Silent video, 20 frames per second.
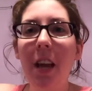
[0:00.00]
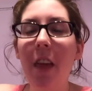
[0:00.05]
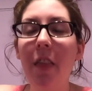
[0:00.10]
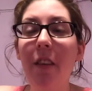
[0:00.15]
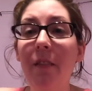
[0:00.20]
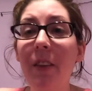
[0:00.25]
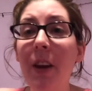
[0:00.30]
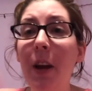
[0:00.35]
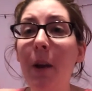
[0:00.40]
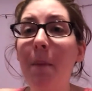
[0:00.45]

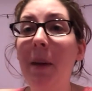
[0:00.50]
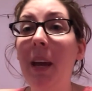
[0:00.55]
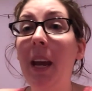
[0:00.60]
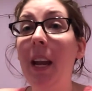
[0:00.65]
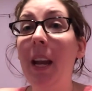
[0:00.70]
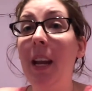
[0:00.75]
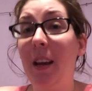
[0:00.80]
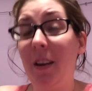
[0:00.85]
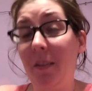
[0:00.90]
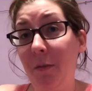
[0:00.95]
the very
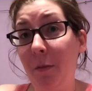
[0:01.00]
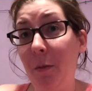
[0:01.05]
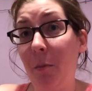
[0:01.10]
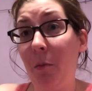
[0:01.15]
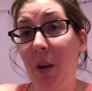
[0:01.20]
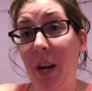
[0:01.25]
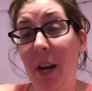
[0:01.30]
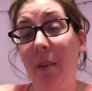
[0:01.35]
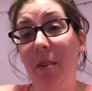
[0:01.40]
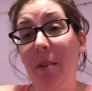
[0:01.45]
beginning, from
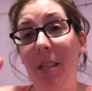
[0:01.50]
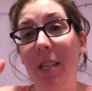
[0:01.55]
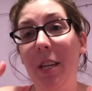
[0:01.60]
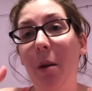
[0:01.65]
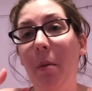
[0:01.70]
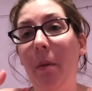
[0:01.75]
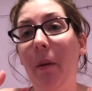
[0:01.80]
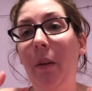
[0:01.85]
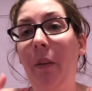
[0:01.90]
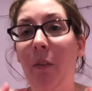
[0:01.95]
when I was
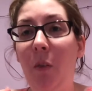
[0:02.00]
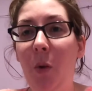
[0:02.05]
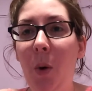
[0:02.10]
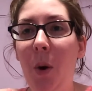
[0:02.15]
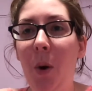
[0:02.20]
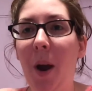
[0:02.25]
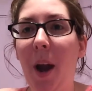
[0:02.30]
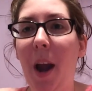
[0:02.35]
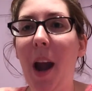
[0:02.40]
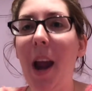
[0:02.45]
here
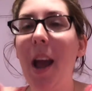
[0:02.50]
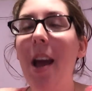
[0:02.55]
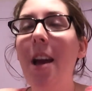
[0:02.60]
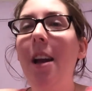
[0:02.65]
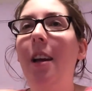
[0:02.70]
before,